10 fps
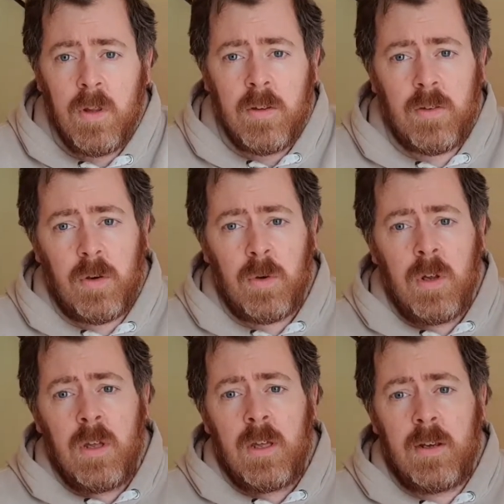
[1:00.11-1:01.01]
So
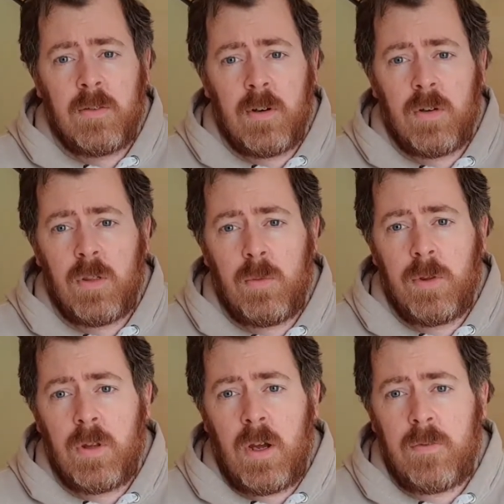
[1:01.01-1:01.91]
here's a look at the
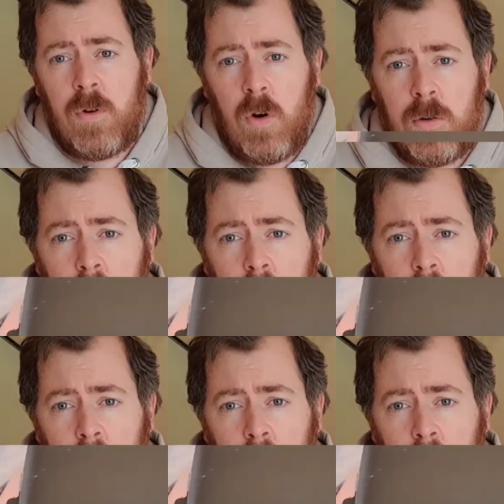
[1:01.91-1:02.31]
one that I've got.